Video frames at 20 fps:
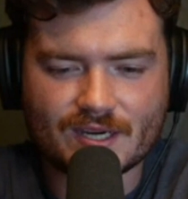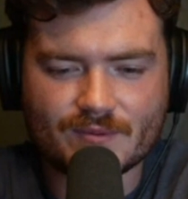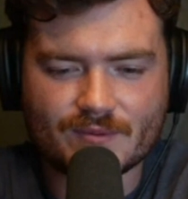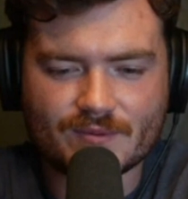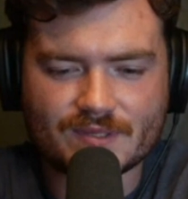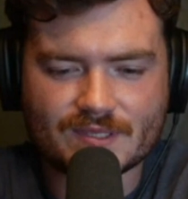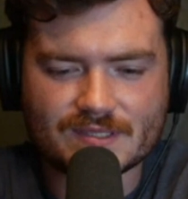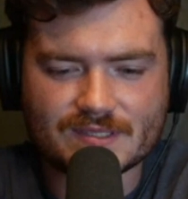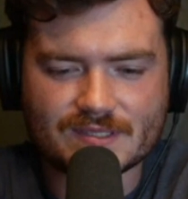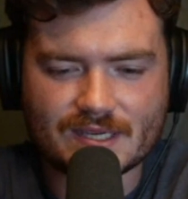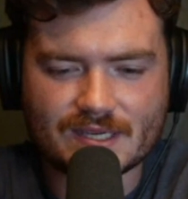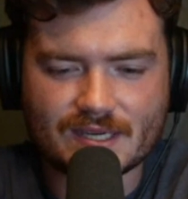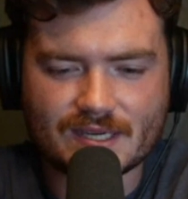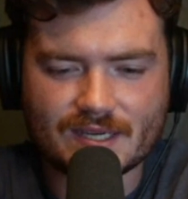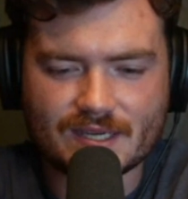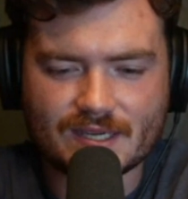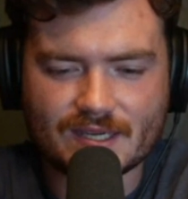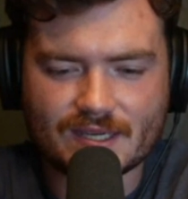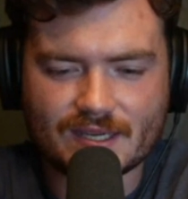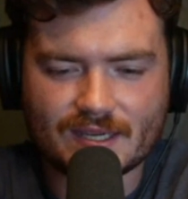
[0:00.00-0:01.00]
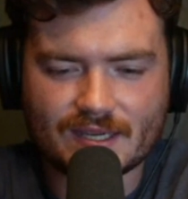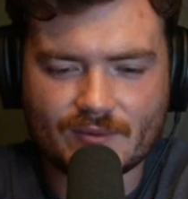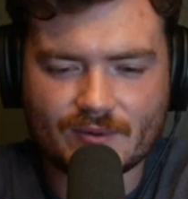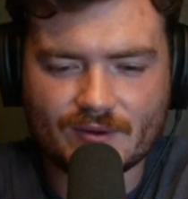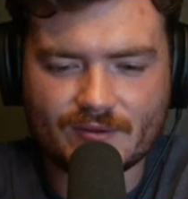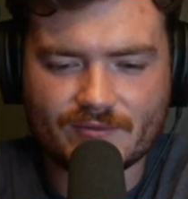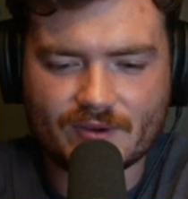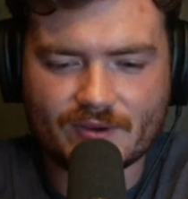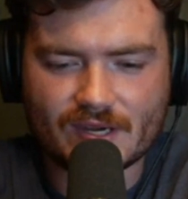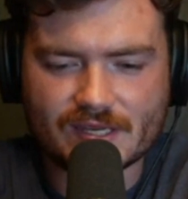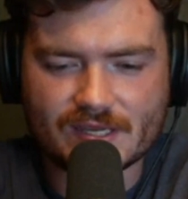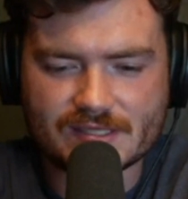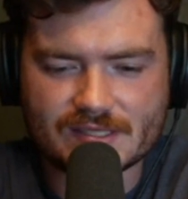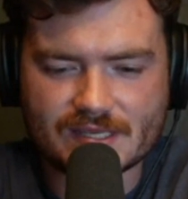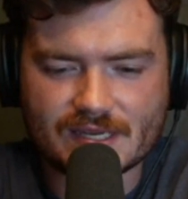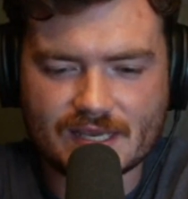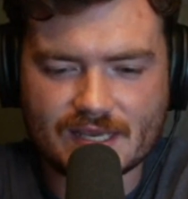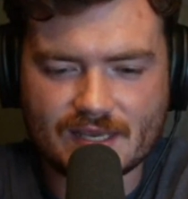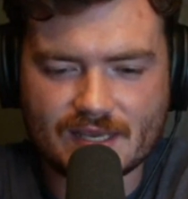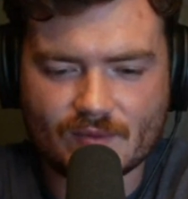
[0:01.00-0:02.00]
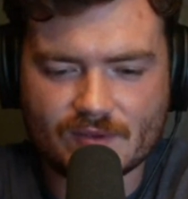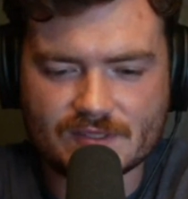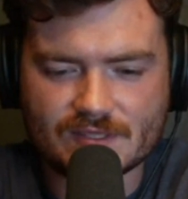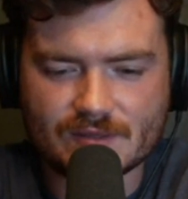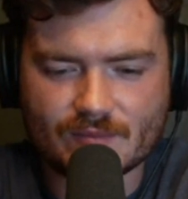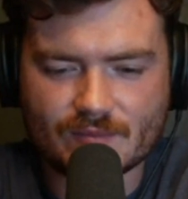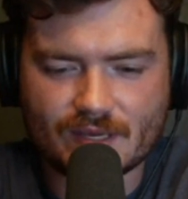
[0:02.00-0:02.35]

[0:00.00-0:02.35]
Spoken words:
with this guy. I want to find his name because he